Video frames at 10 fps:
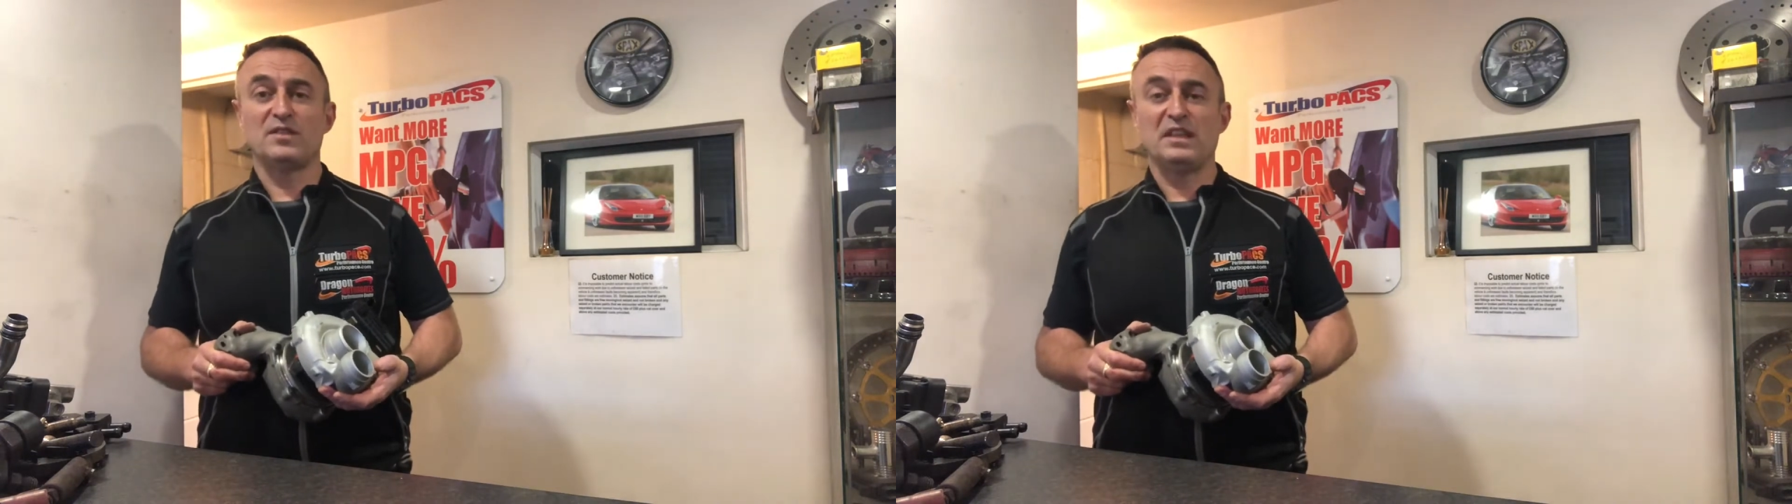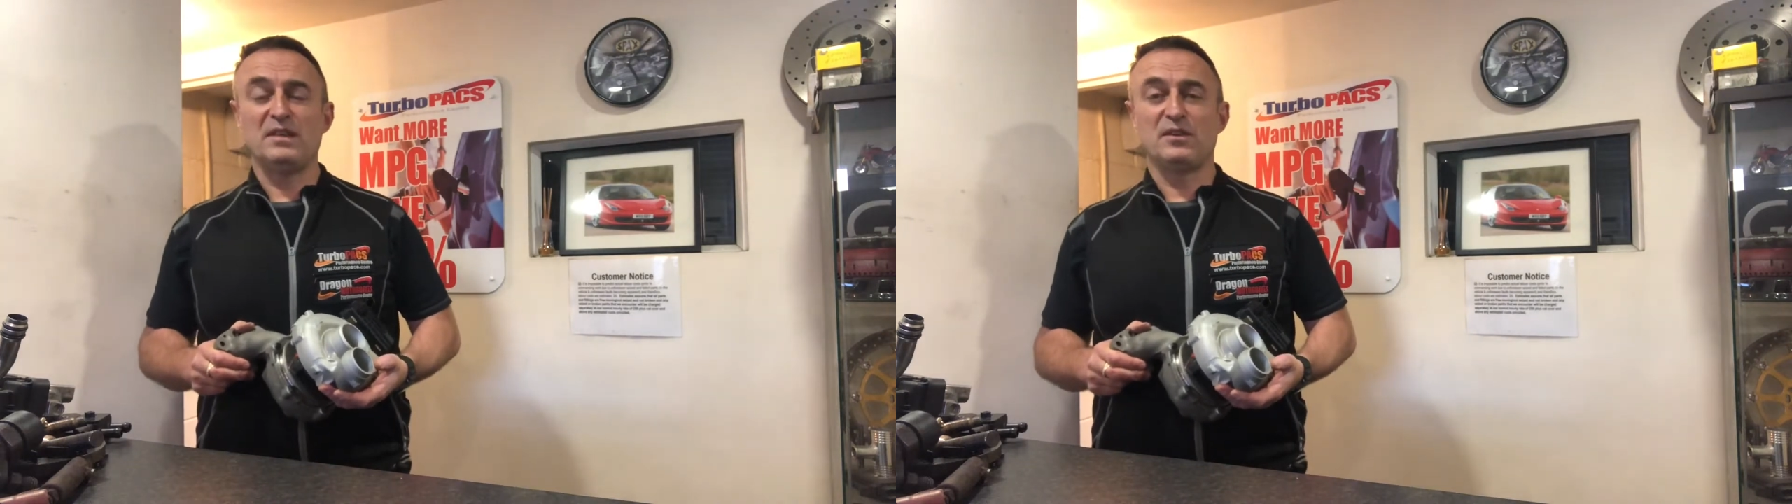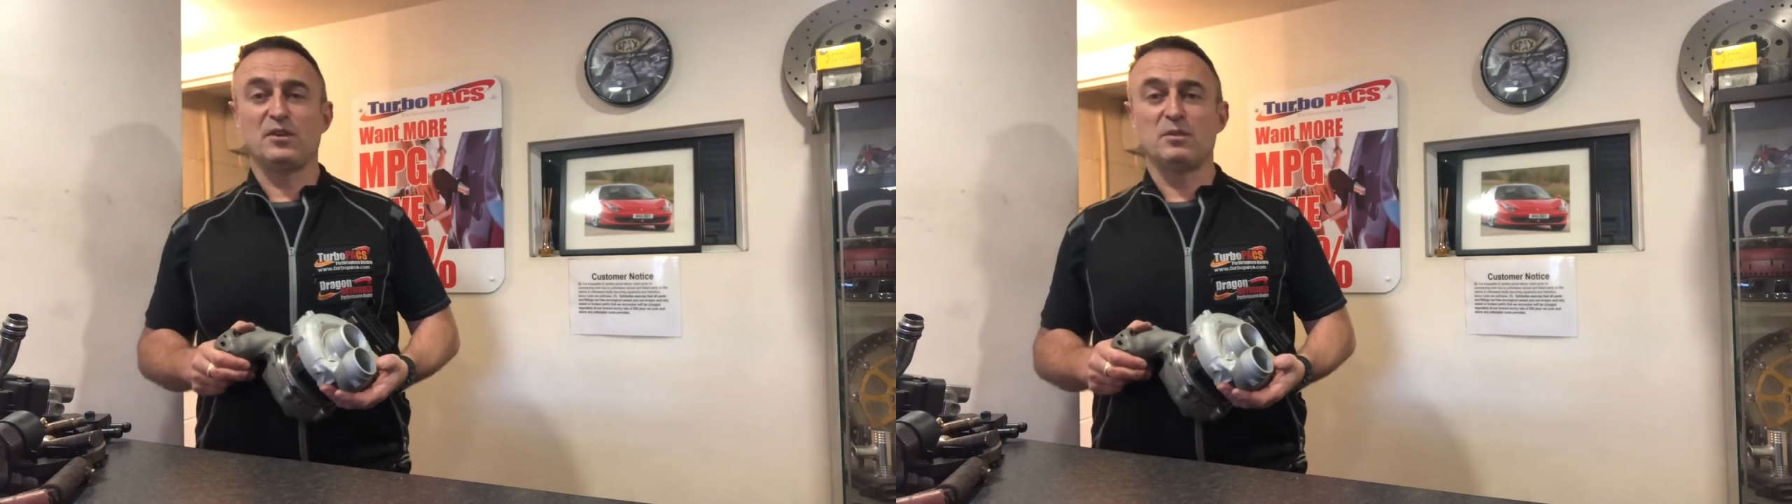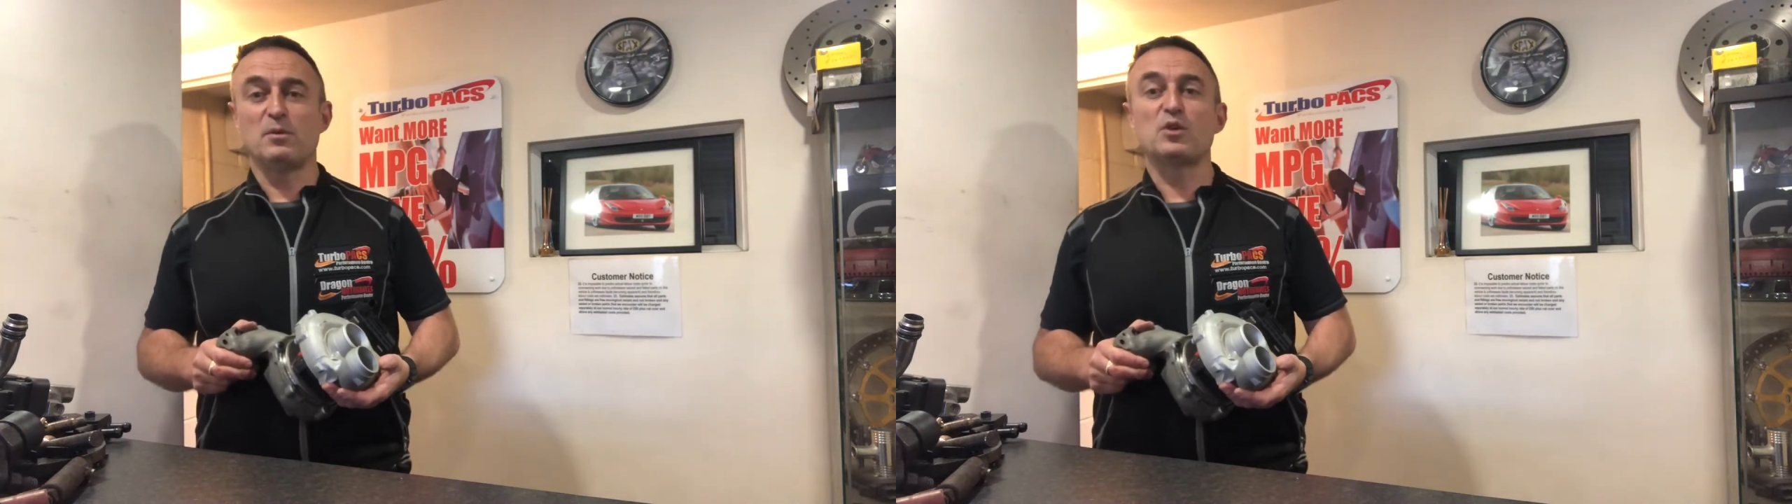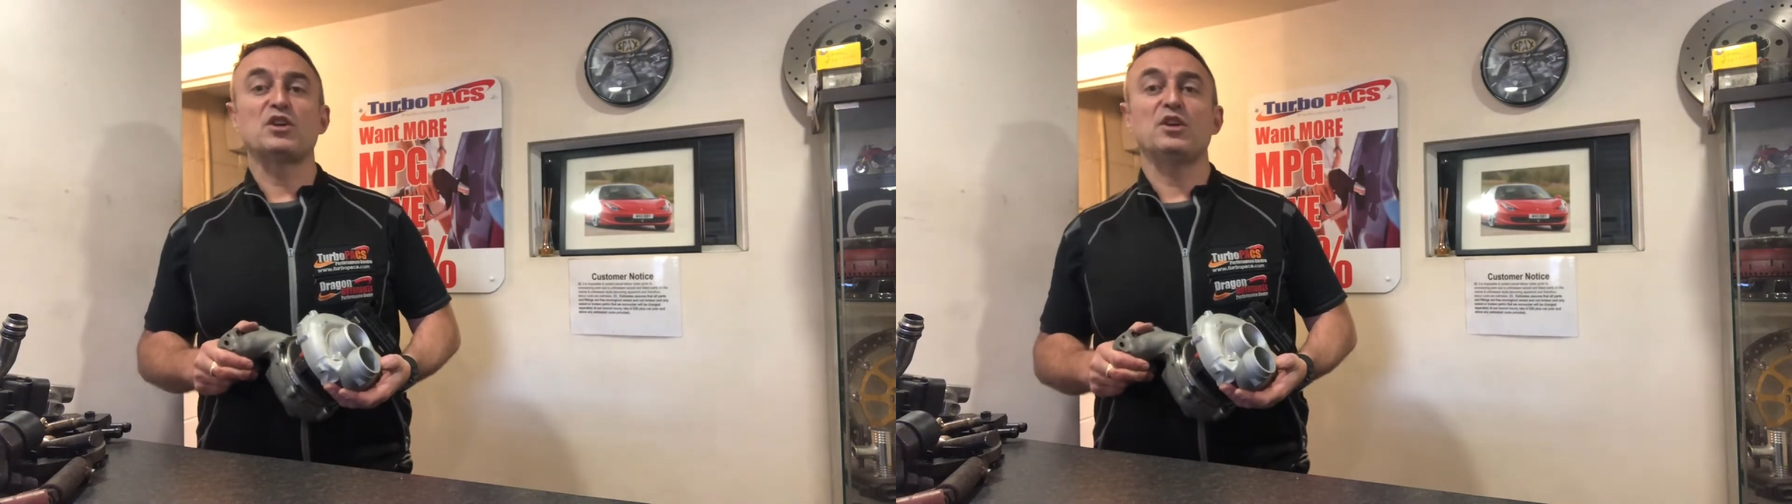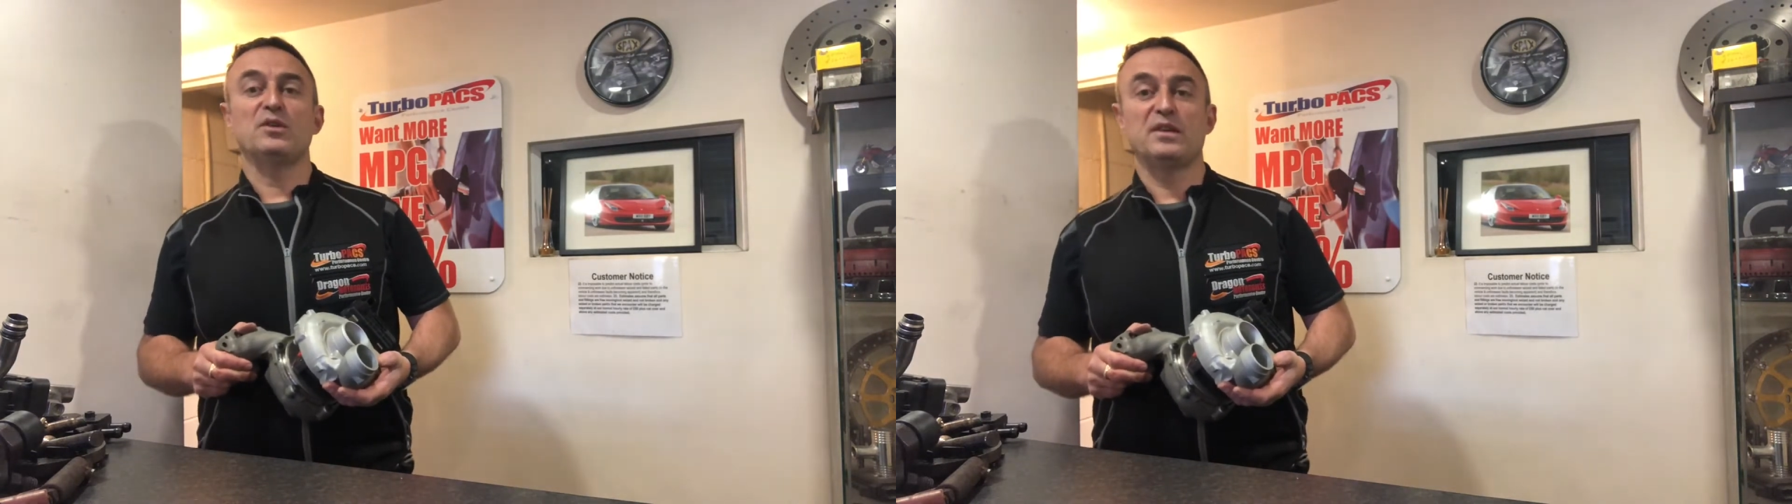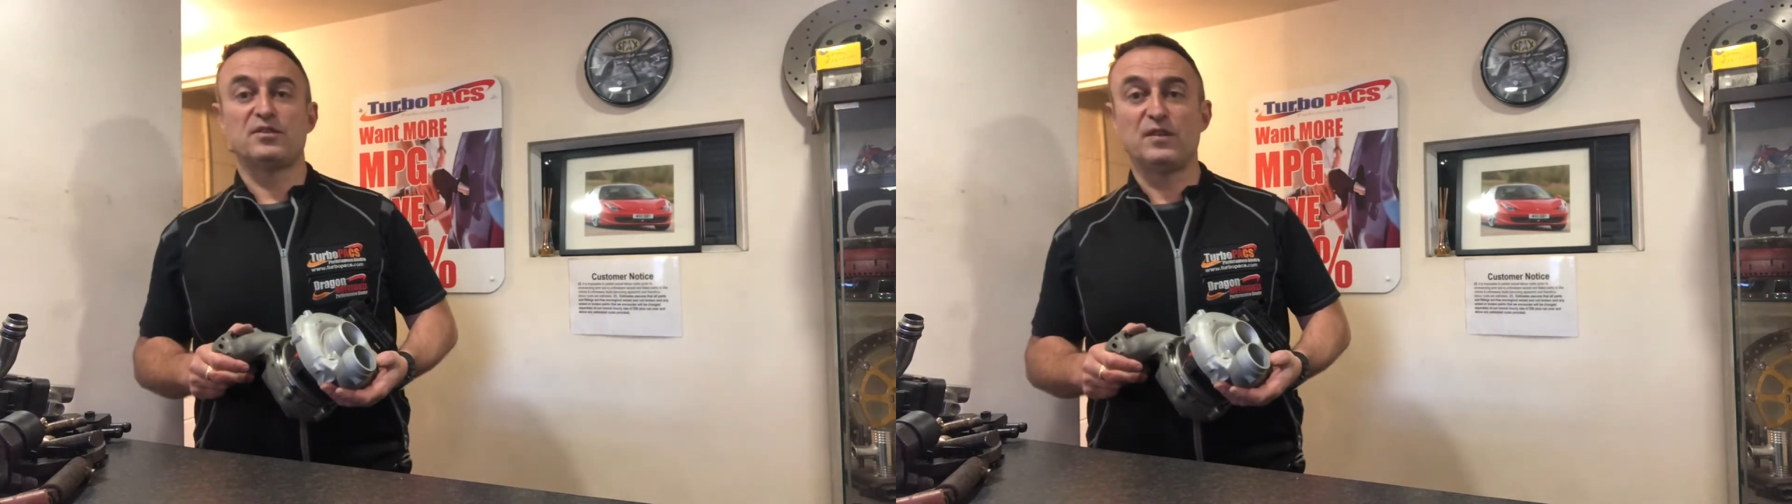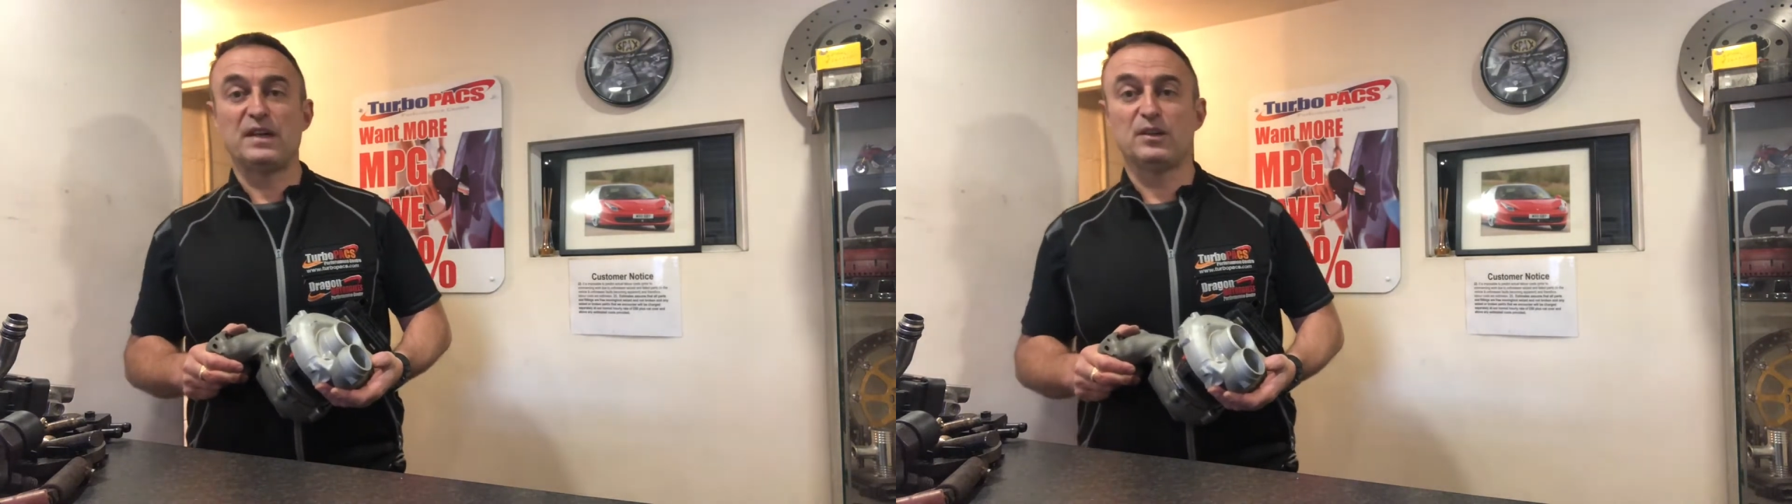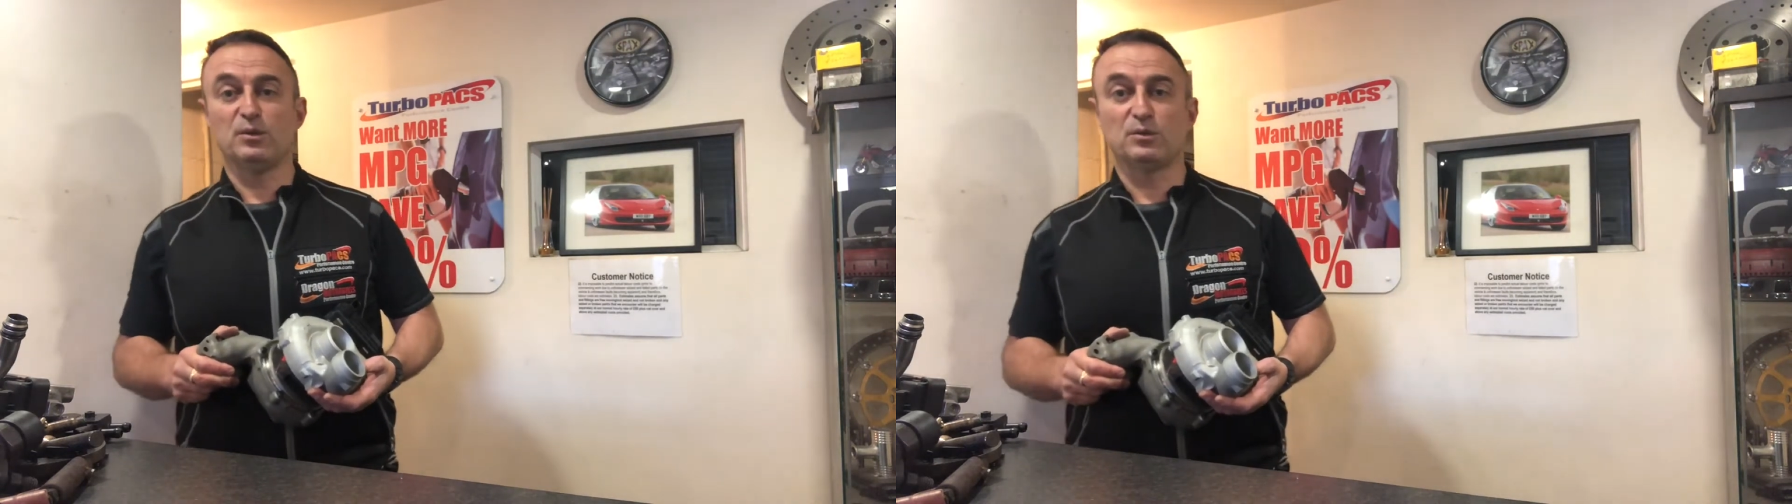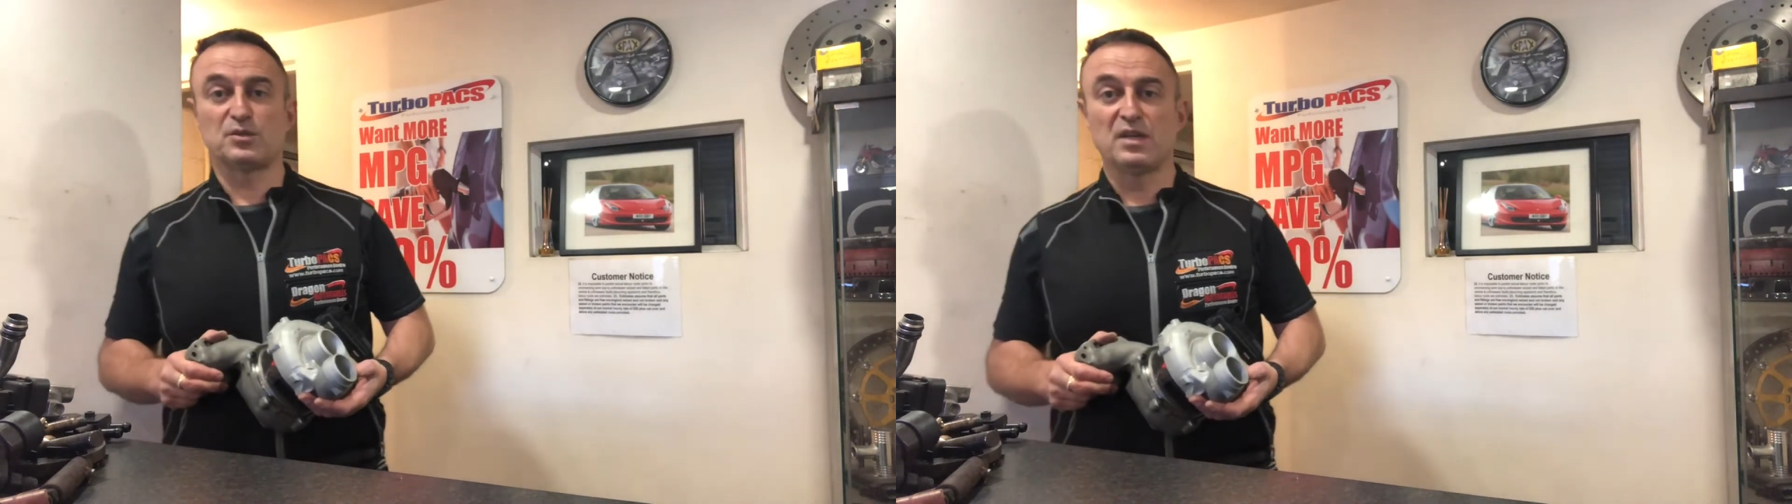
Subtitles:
and even on the more curious vehicles.